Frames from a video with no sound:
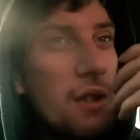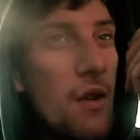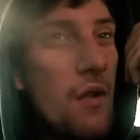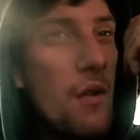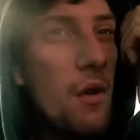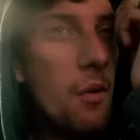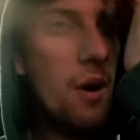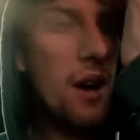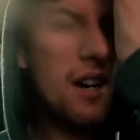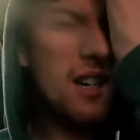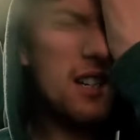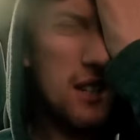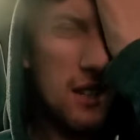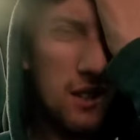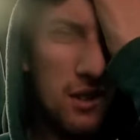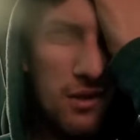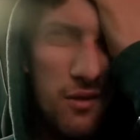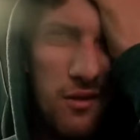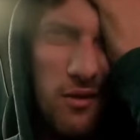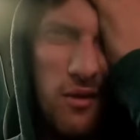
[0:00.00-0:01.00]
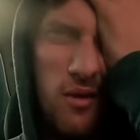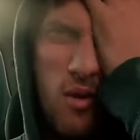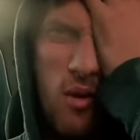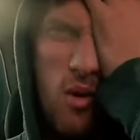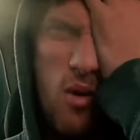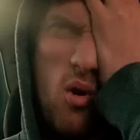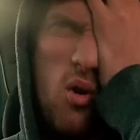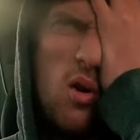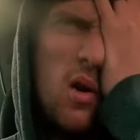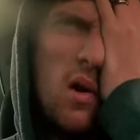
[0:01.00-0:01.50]
Been sort of awake since
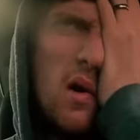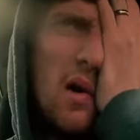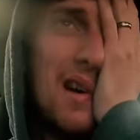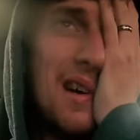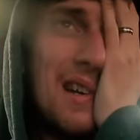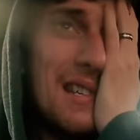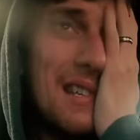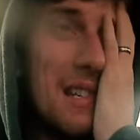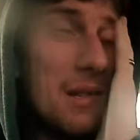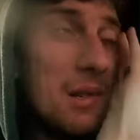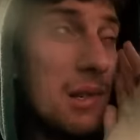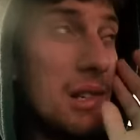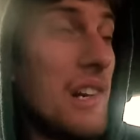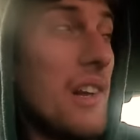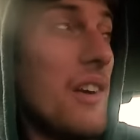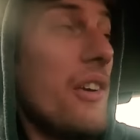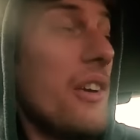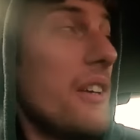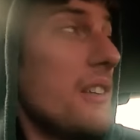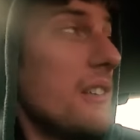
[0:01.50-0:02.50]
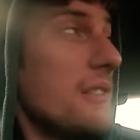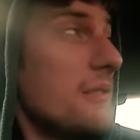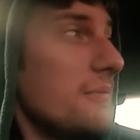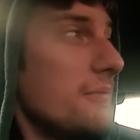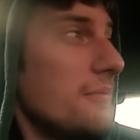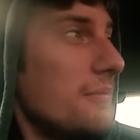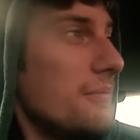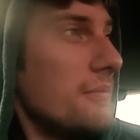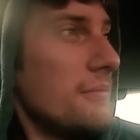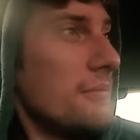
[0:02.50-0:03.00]
4 because it was
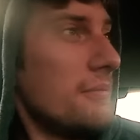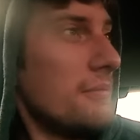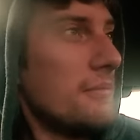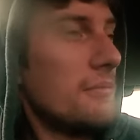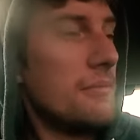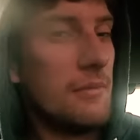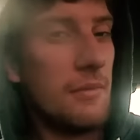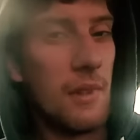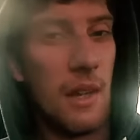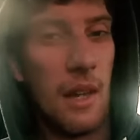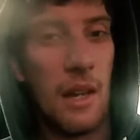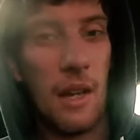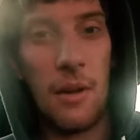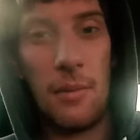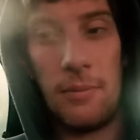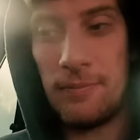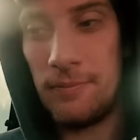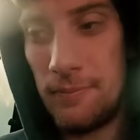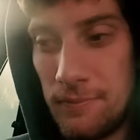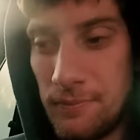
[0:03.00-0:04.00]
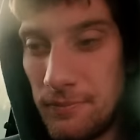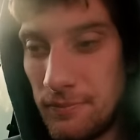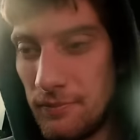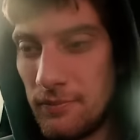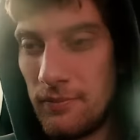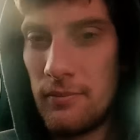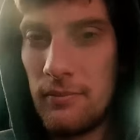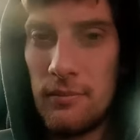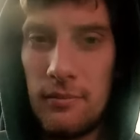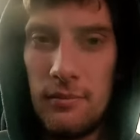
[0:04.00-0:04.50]
light. I've
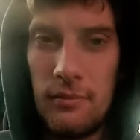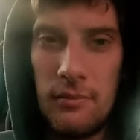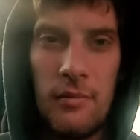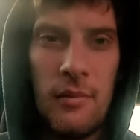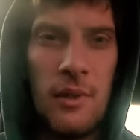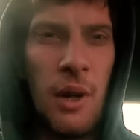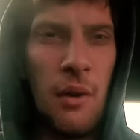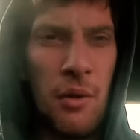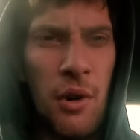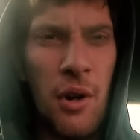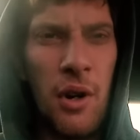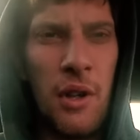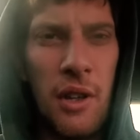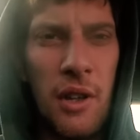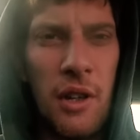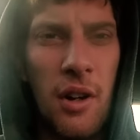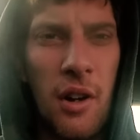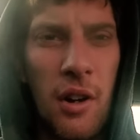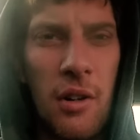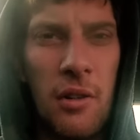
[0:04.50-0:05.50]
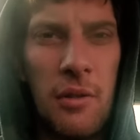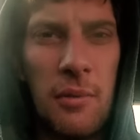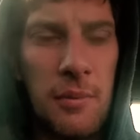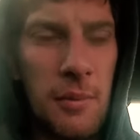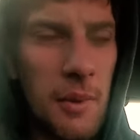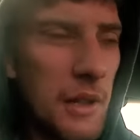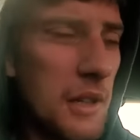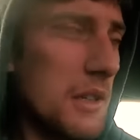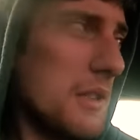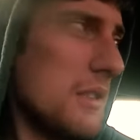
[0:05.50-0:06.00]
got in the
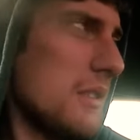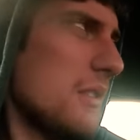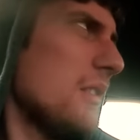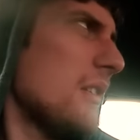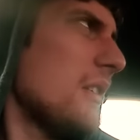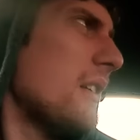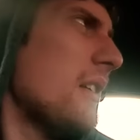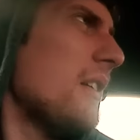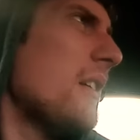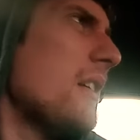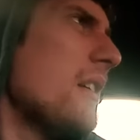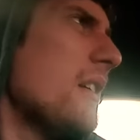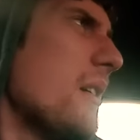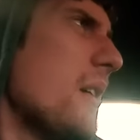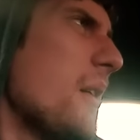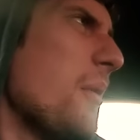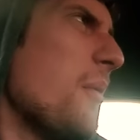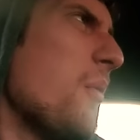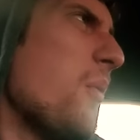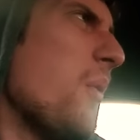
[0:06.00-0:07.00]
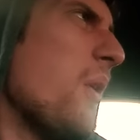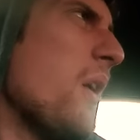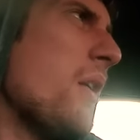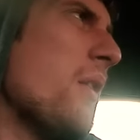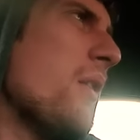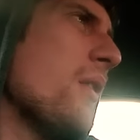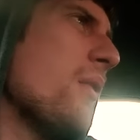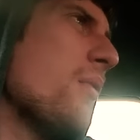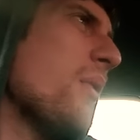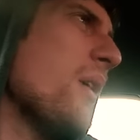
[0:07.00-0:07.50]
car because
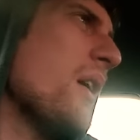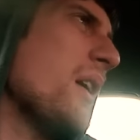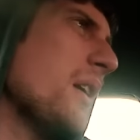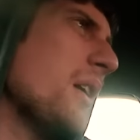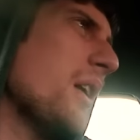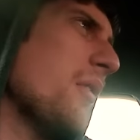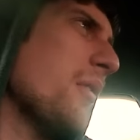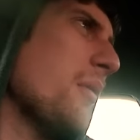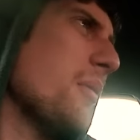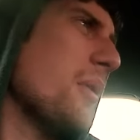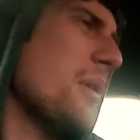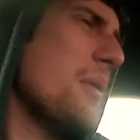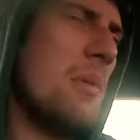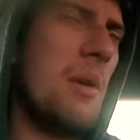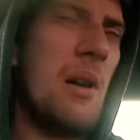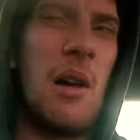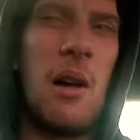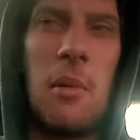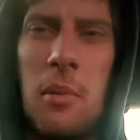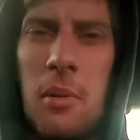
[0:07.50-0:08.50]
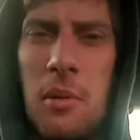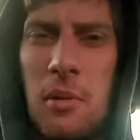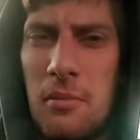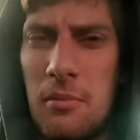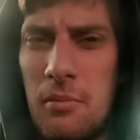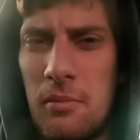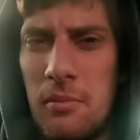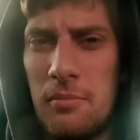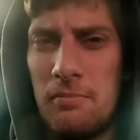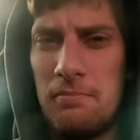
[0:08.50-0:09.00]
I'm wary of waking other people
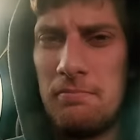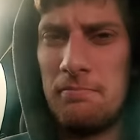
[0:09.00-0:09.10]
up.